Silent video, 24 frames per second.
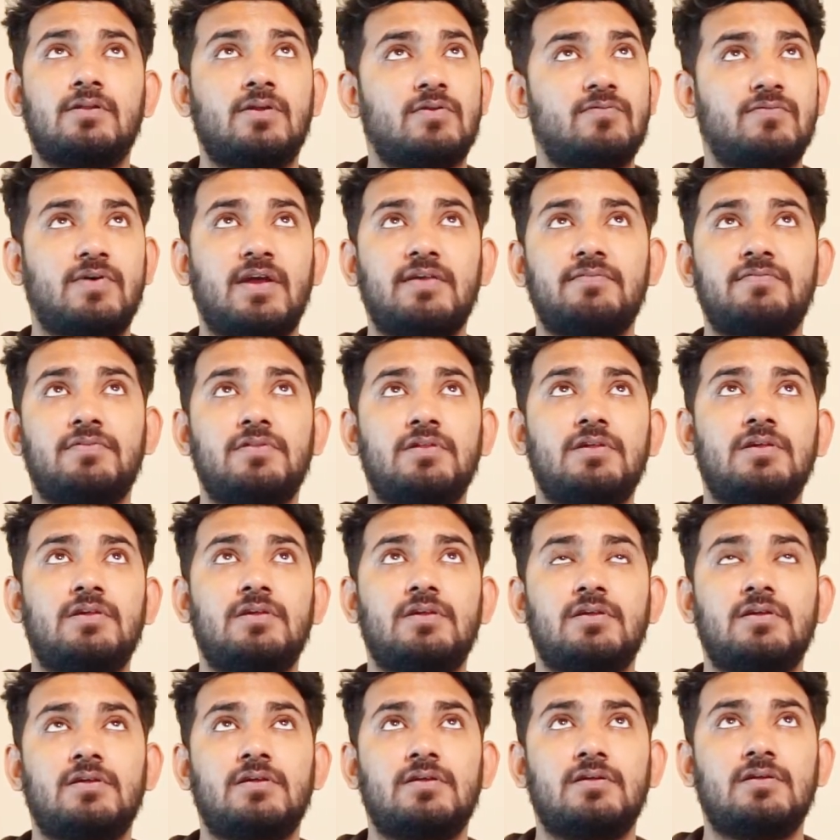not
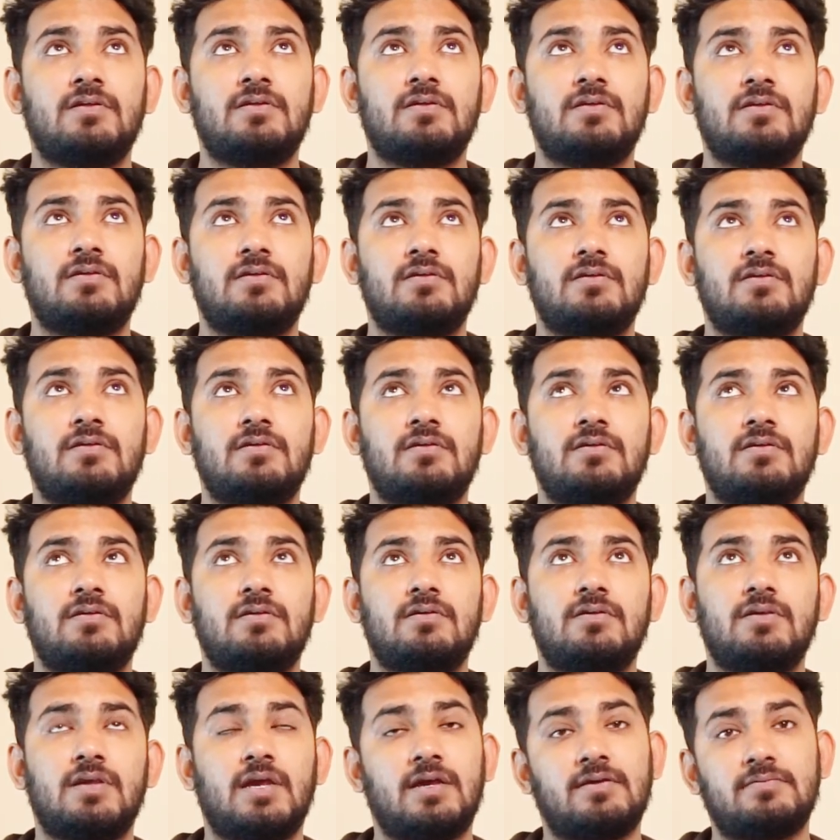5c.
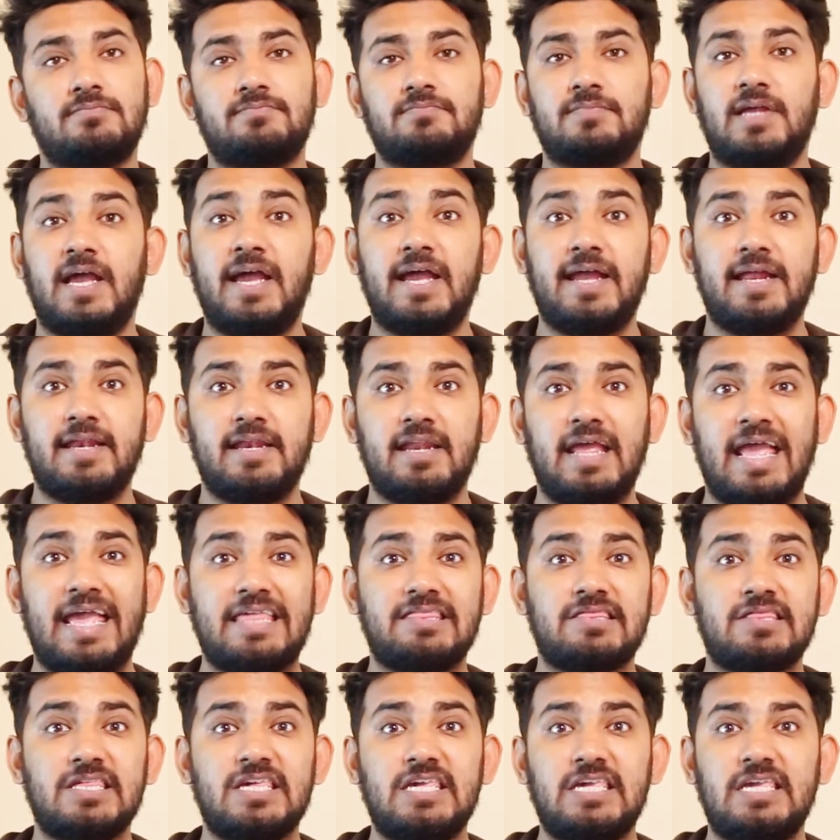Yeah, and
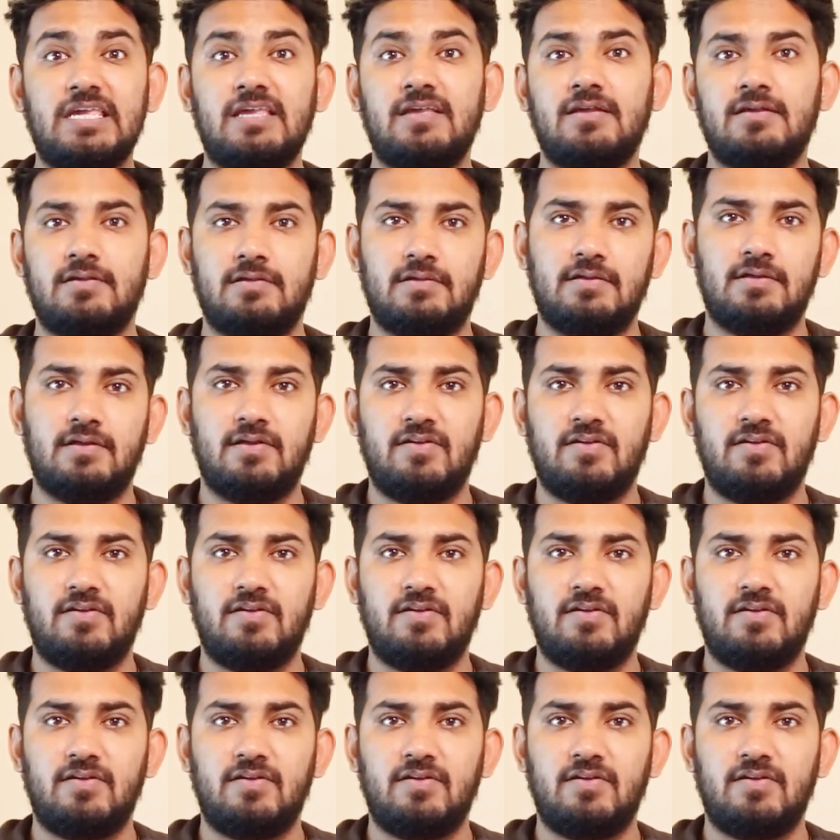SE